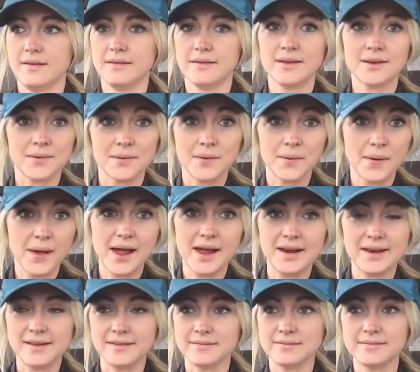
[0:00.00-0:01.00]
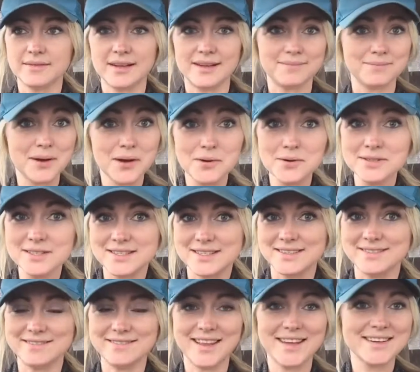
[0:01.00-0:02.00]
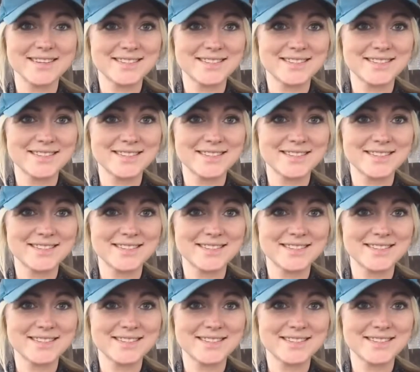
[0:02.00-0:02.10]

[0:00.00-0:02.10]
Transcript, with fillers: you know, go ahead and post and let